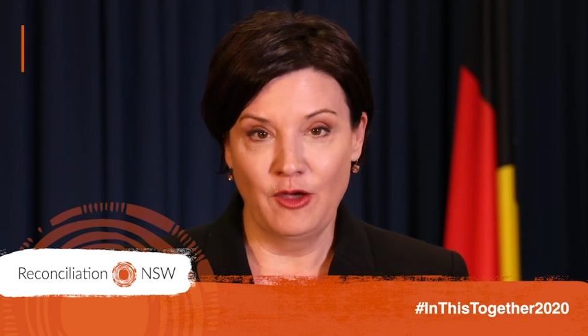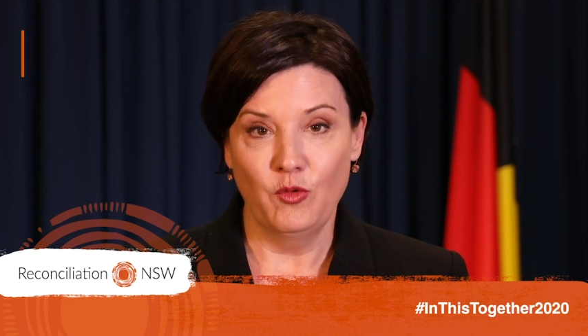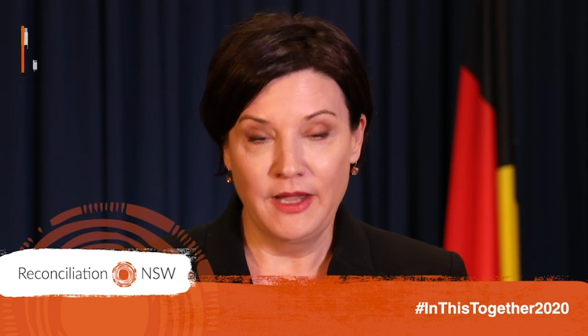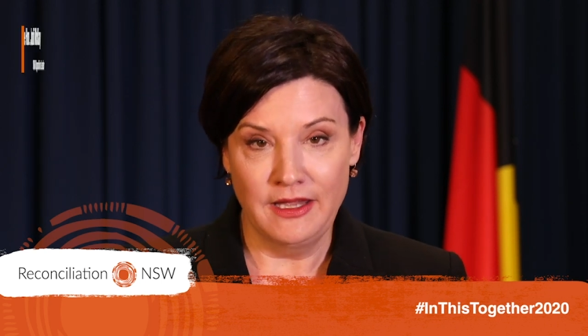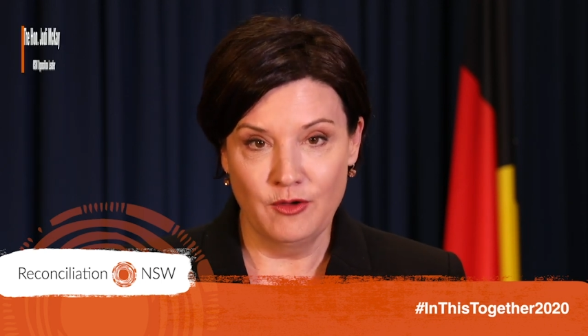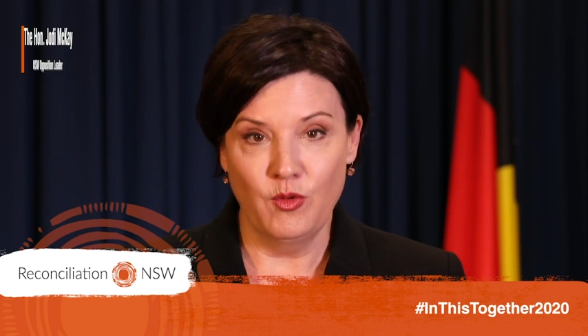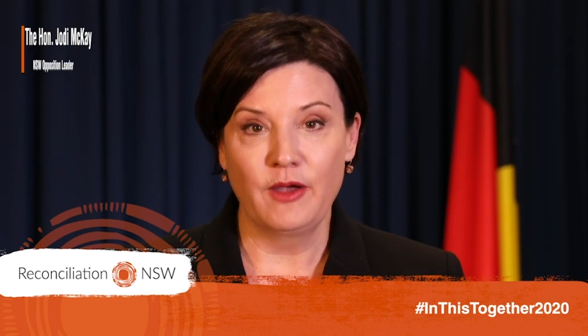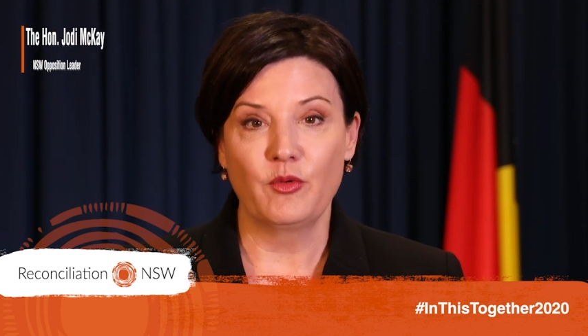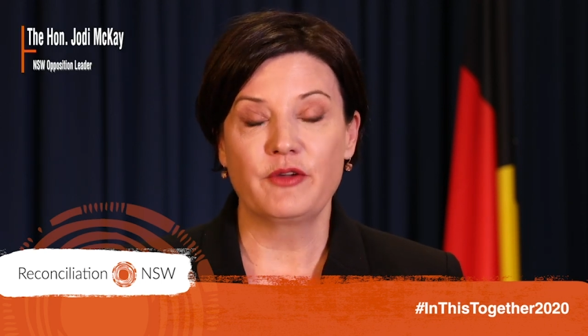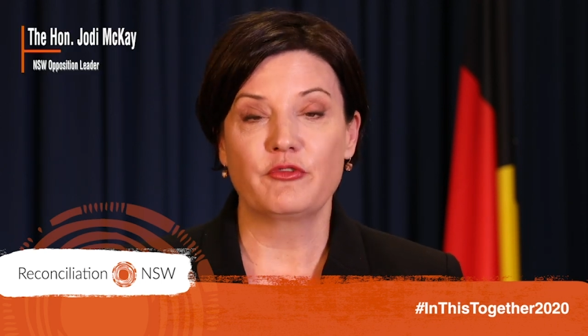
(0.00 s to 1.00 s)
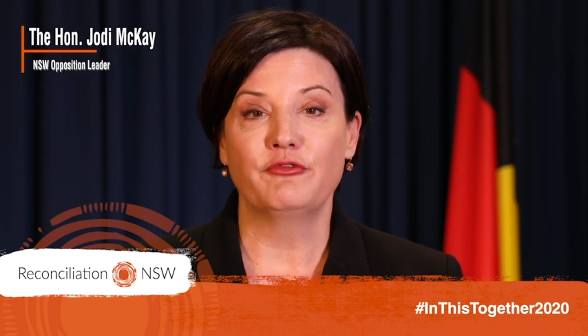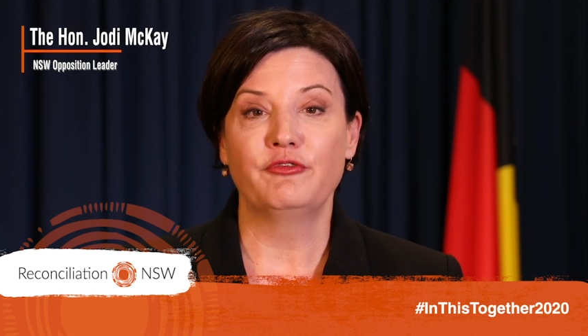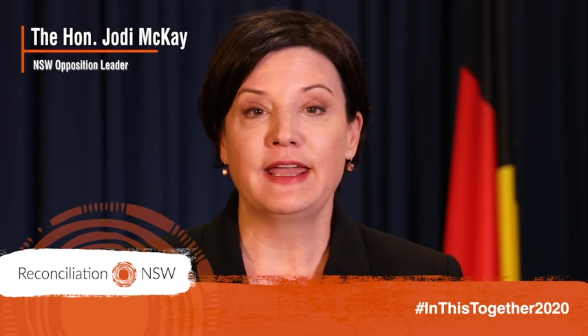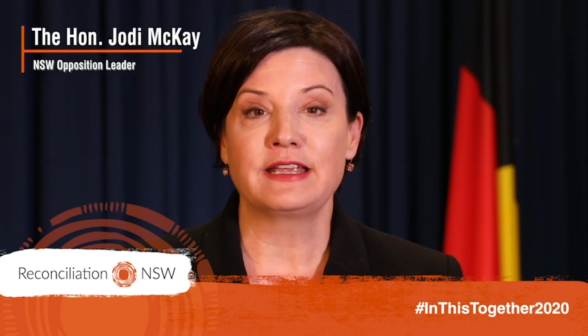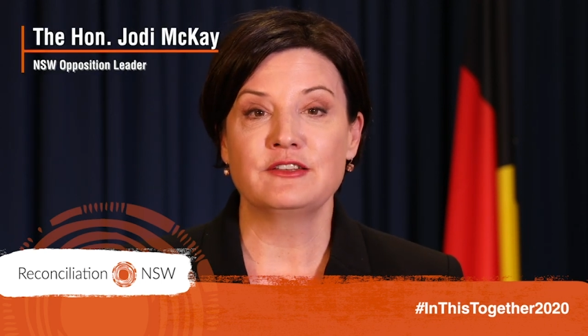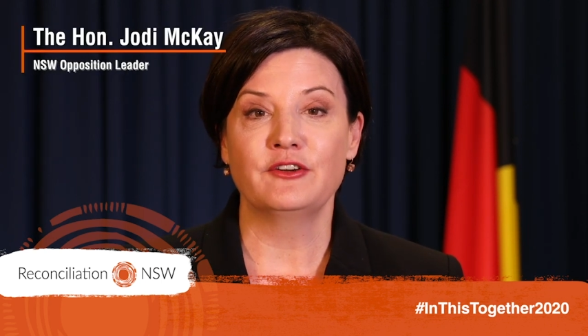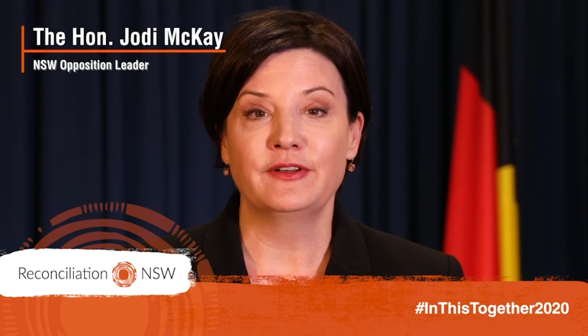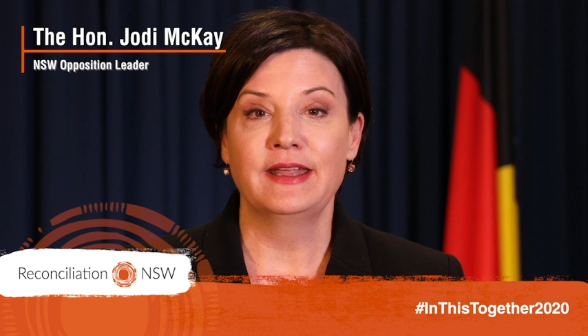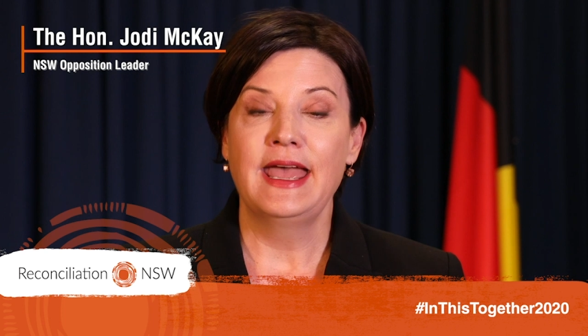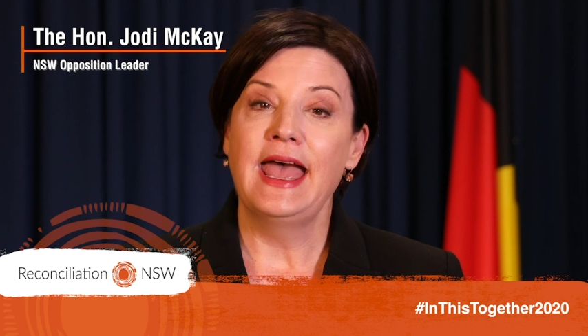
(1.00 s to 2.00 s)
a week where we reflect
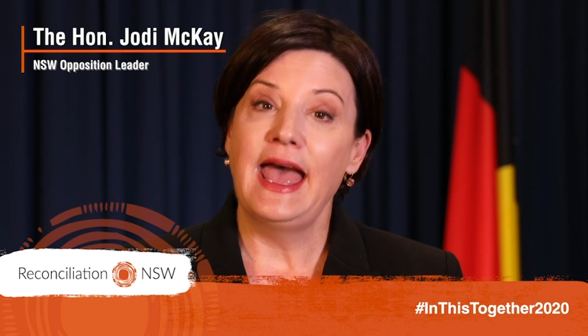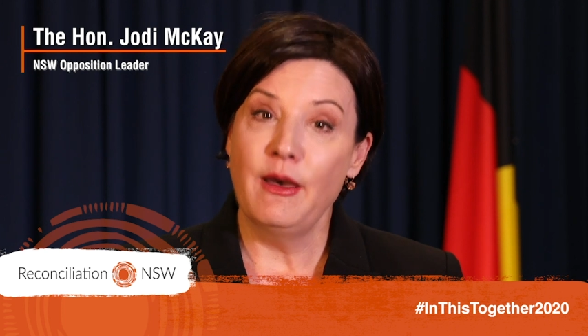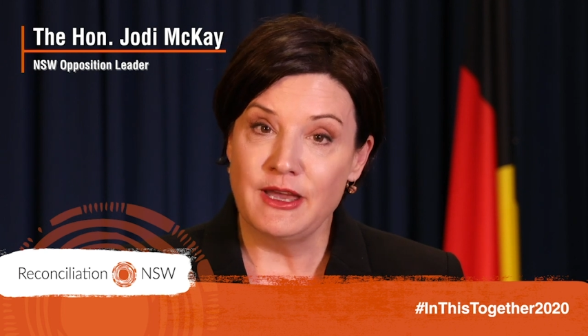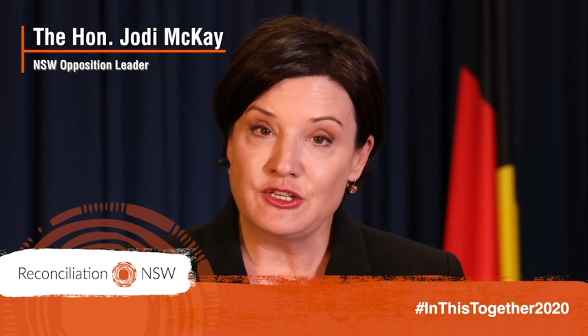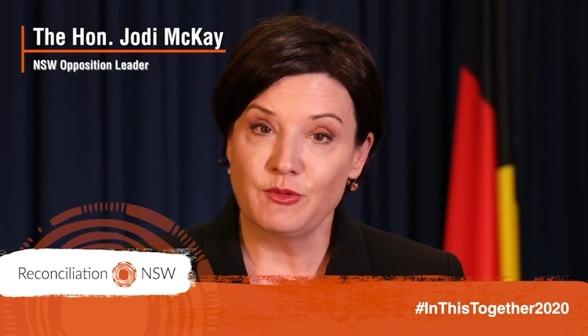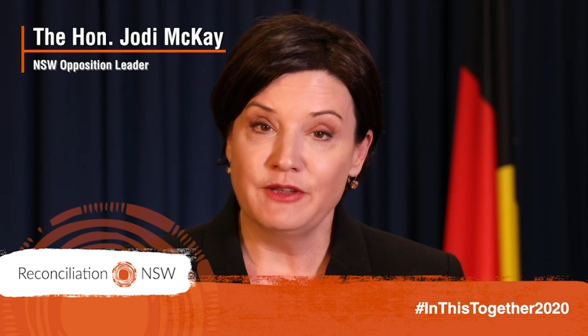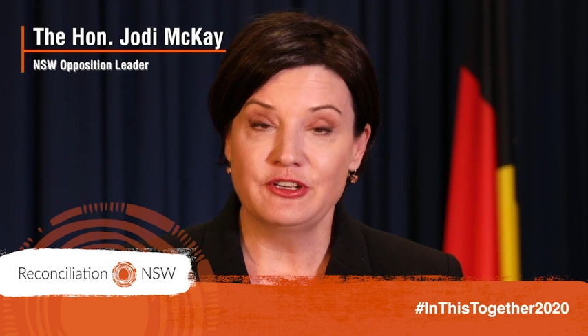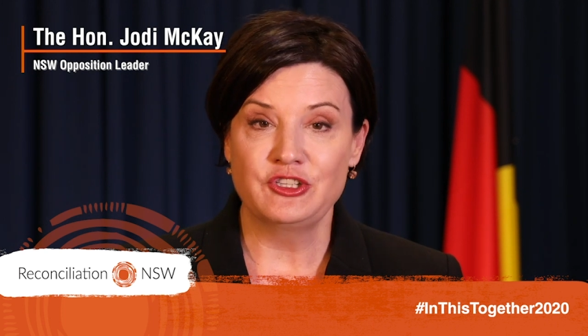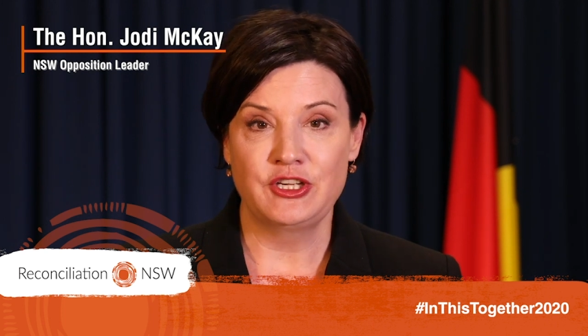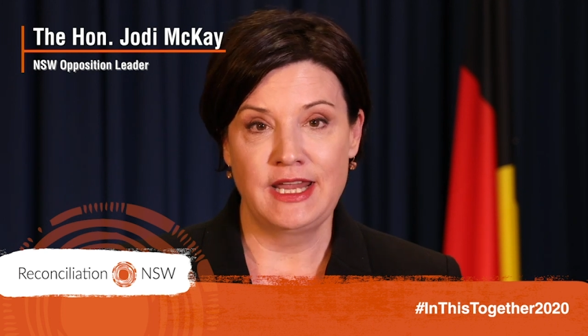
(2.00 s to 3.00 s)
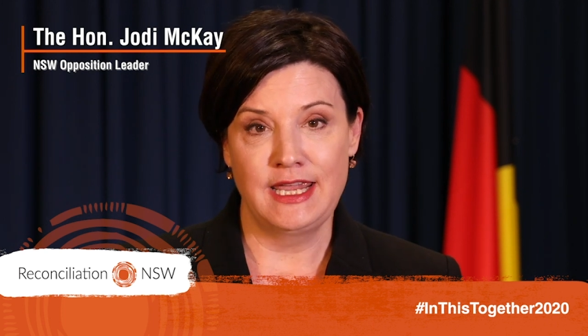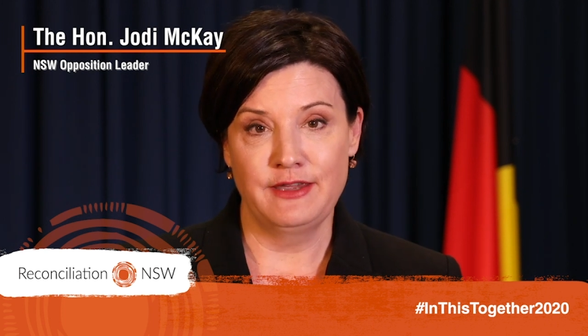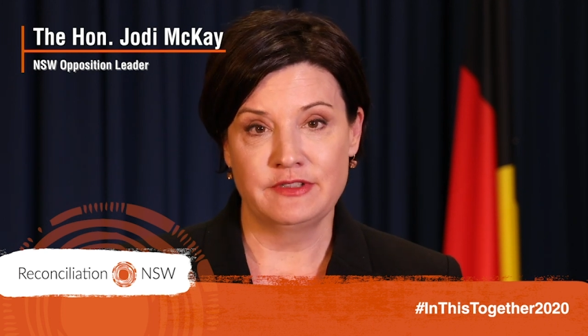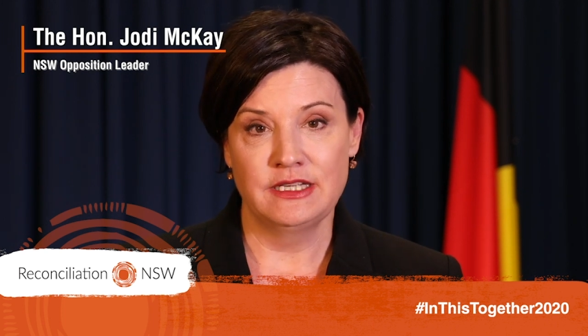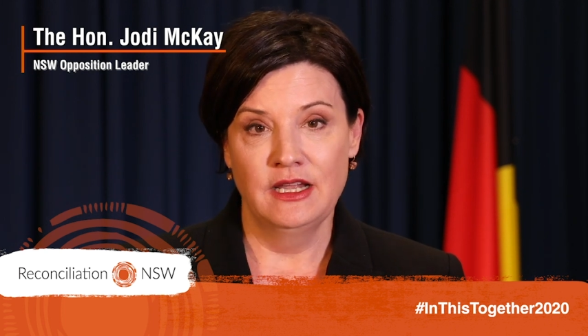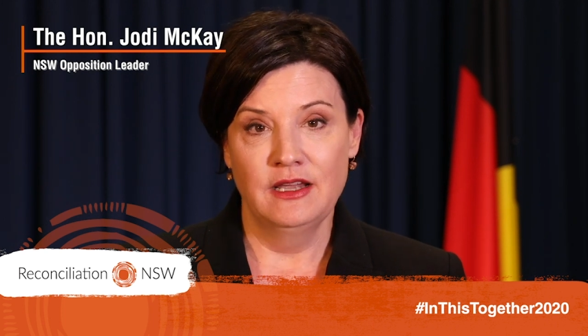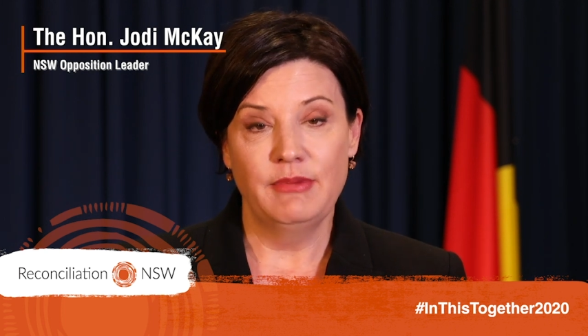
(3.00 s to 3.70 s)
on how much we've achieved,